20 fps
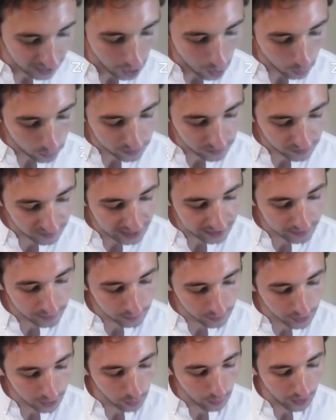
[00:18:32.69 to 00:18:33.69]
I will
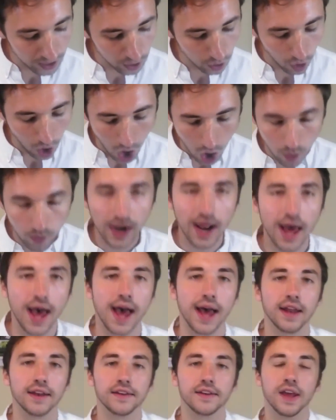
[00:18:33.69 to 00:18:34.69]
settle you in your own
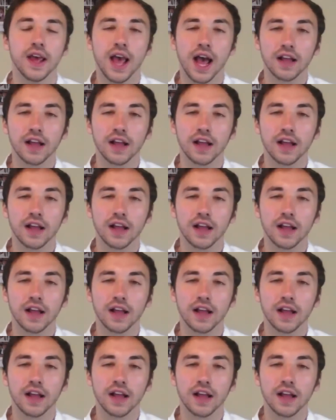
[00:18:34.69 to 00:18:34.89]
land.